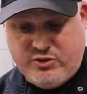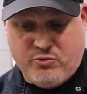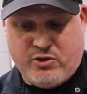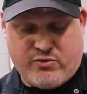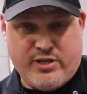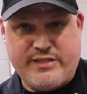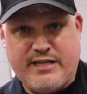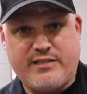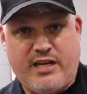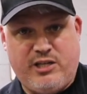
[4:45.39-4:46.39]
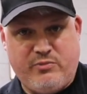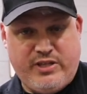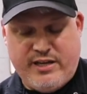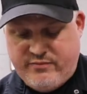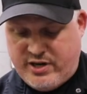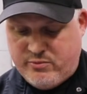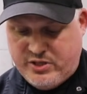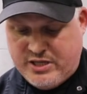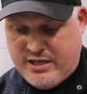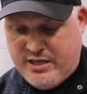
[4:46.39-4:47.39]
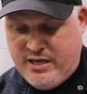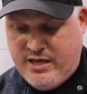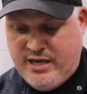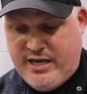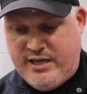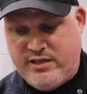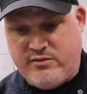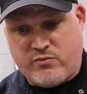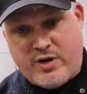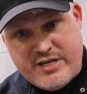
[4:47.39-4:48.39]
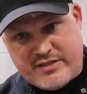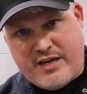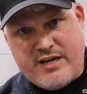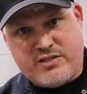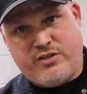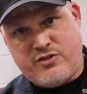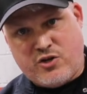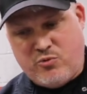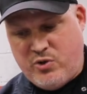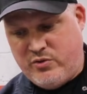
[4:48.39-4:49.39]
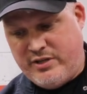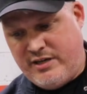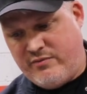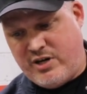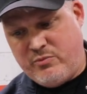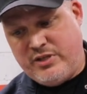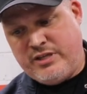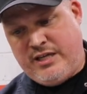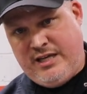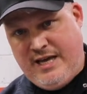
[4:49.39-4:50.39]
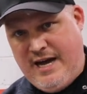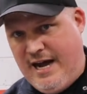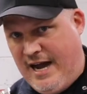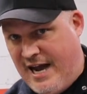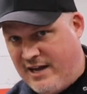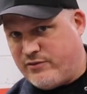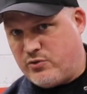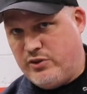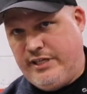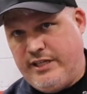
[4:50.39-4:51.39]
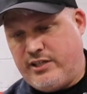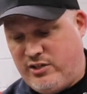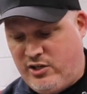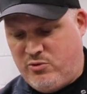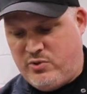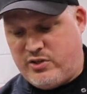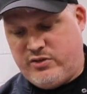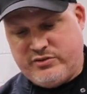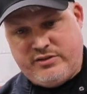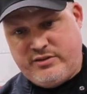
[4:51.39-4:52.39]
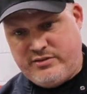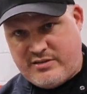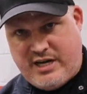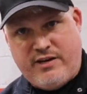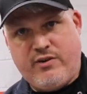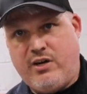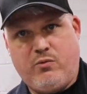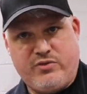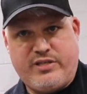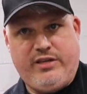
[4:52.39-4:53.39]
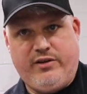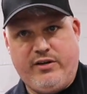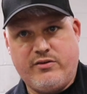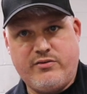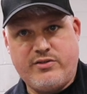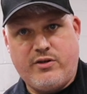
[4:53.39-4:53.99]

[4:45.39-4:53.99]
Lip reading: You want to run a titanium in that environment, and race gas and a turbo in that environment. I have to run an Inconel because the tie valve won't stay there.